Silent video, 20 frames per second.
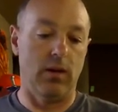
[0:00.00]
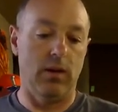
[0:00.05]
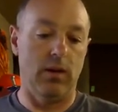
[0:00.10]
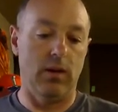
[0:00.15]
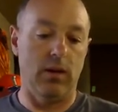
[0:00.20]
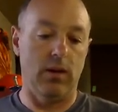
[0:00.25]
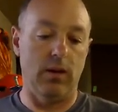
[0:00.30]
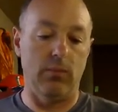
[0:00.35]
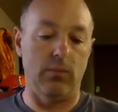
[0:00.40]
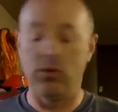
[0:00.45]

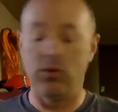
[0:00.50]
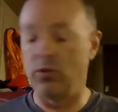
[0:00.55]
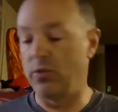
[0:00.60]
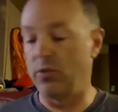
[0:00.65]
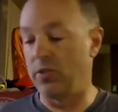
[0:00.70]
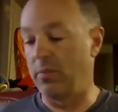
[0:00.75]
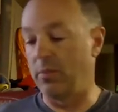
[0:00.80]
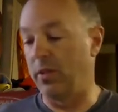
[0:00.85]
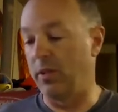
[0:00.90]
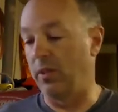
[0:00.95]
I want to do
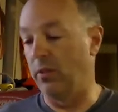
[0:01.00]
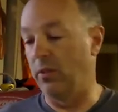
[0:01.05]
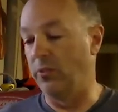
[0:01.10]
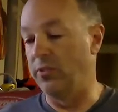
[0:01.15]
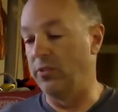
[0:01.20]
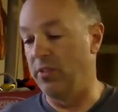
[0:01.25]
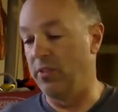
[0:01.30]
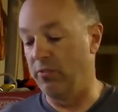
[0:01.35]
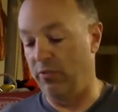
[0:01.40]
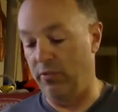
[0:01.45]
something a little
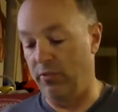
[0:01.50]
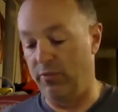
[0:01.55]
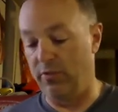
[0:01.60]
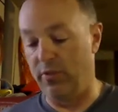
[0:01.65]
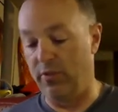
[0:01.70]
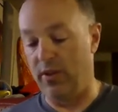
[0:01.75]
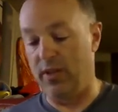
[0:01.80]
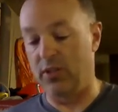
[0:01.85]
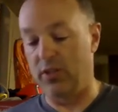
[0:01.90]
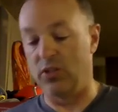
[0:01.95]
different
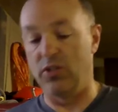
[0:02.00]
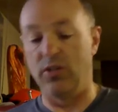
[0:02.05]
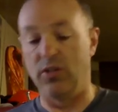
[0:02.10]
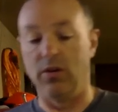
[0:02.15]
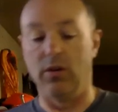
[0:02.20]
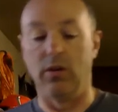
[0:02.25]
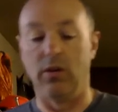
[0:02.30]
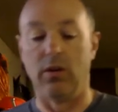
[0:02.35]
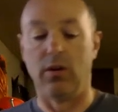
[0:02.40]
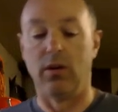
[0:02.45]
for next
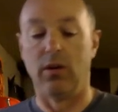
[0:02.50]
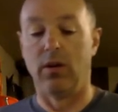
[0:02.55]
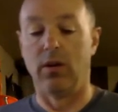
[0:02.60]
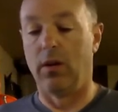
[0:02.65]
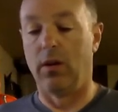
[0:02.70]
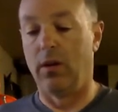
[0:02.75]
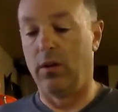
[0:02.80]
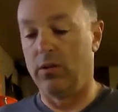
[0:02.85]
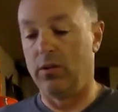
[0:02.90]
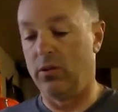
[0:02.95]
year.
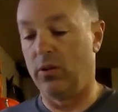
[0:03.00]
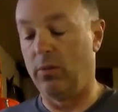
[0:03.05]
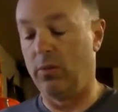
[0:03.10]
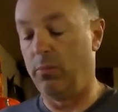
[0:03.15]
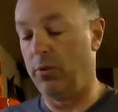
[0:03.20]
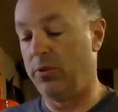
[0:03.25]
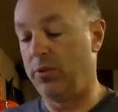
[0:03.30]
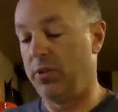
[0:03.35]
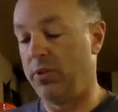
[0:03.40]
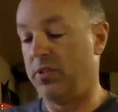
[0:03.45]
So I'm going to
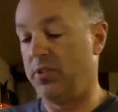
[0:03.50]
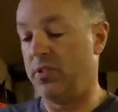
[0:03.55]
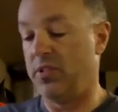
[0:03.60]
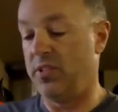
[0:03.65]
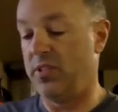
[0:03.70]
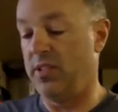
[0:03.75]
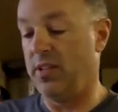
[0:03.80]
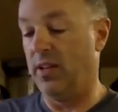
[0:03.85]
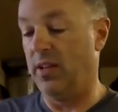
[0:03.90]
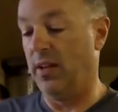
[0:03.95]
put this
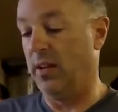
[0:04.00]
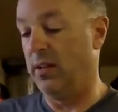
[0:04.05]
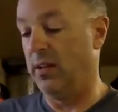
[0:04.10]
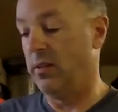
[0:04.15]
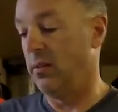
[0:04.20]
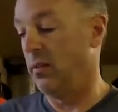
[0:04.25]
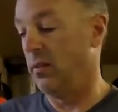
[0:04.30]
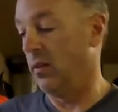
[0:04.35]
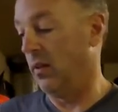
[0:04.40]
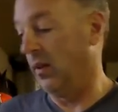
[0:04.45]

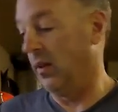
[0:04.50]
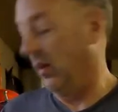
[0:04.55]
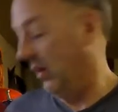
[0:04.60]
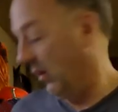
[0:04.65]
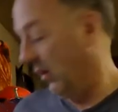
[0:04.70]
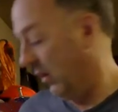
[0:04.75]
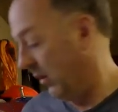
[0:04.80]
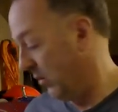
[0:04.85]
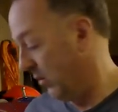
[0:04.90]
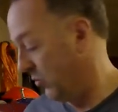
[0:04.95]
aside
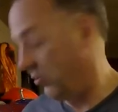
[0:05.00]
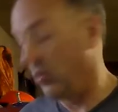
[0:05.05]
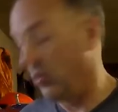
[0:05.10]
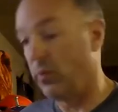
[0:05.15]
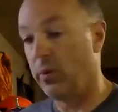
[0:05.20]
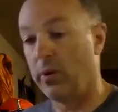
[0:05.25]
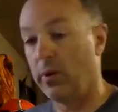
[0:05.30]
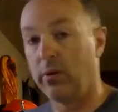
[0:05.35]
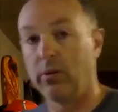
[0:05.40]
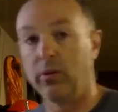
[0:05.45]
and show you
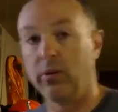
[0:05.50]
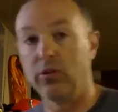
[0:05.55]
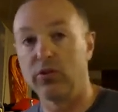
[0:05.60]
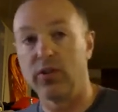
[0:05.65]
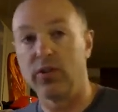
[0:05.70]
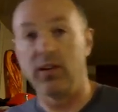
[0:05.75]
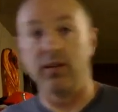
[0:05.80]
what I'm going to try to